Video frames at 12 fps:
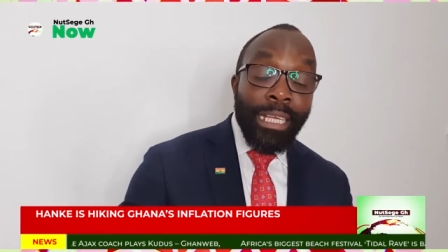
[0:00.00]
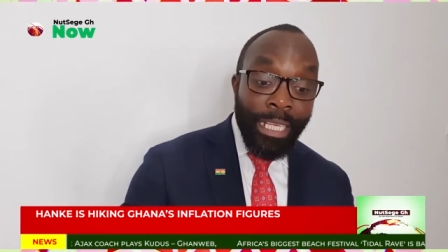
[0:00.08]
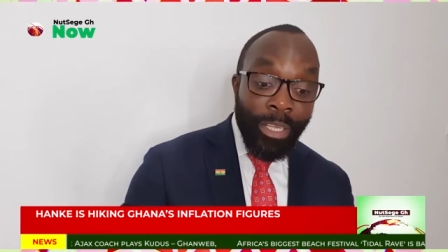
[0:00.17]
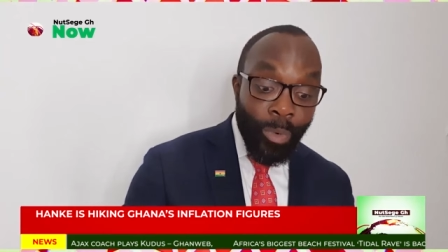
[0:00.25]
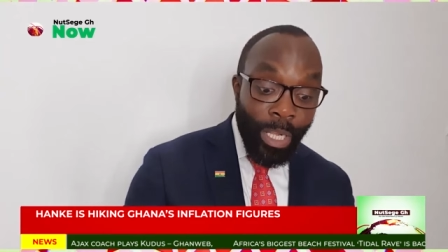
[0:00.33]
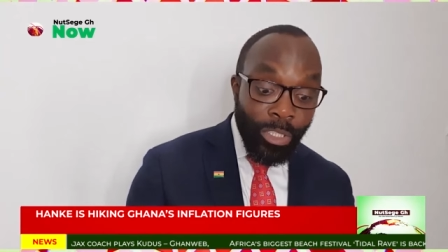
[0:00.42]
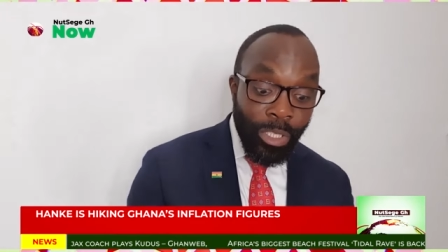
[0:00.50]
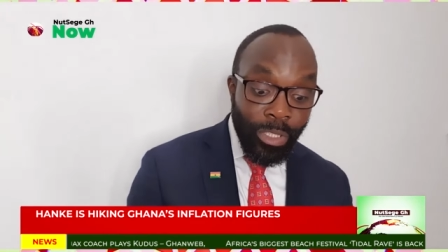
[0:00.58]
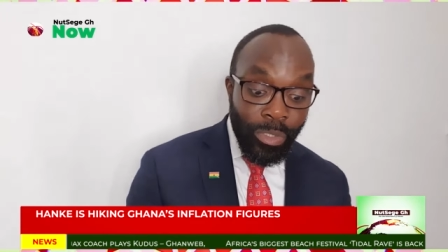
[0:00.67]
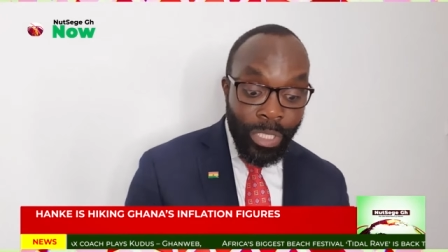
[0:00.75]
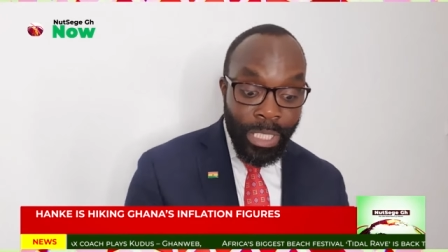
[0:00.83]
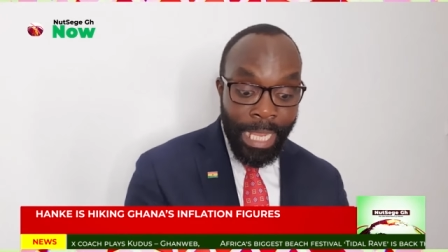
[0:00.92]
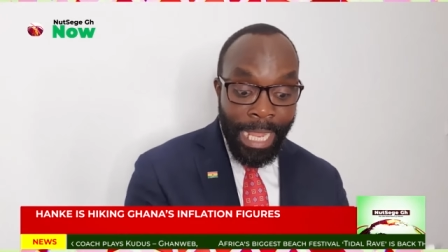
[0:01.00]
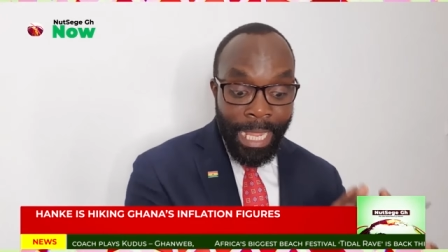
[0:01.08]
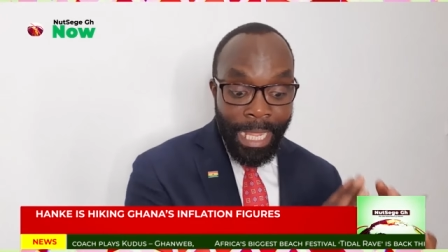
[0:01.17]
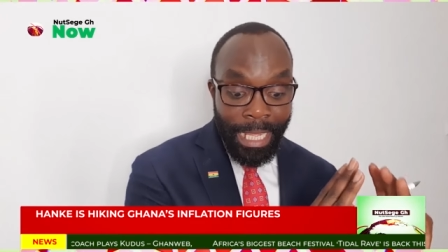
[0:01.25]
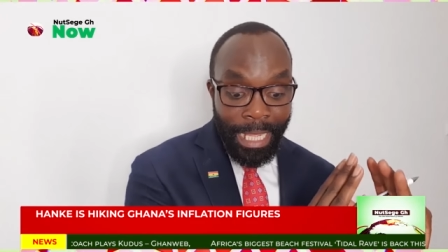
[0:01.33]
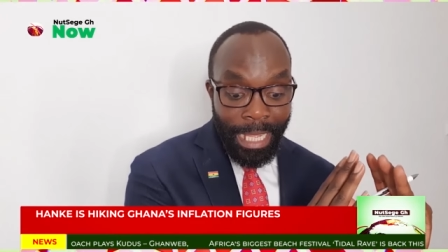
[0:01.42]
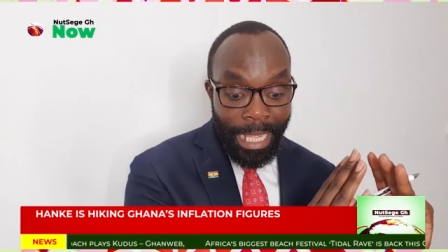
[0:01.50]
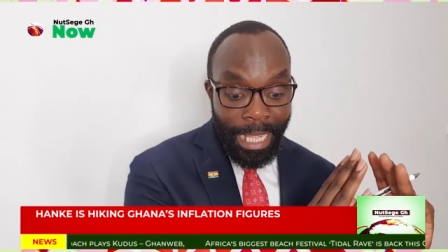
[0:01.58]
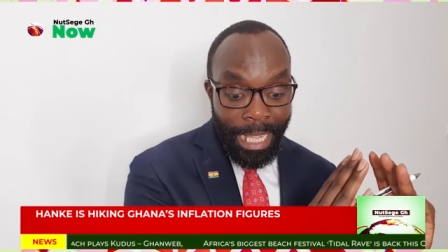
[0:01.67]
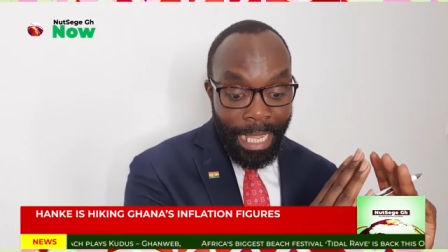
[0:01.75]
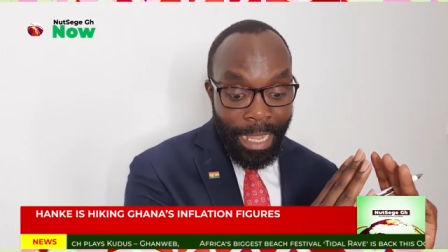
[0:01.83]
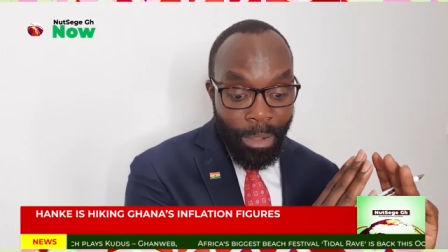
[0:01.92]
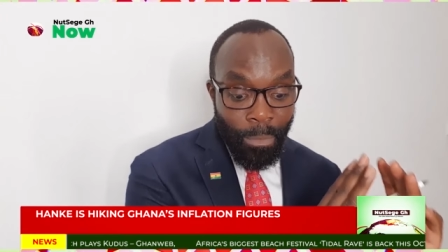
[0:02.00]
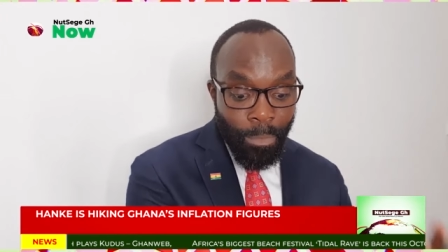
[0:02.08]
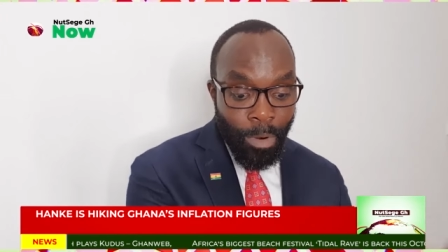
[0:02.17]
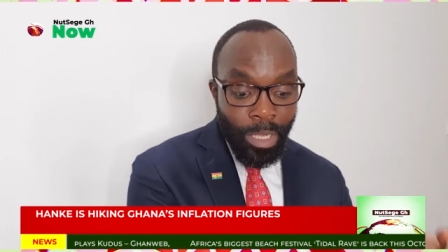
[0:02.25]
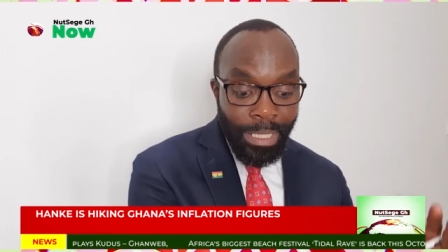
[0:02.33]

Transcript: He went on to say, more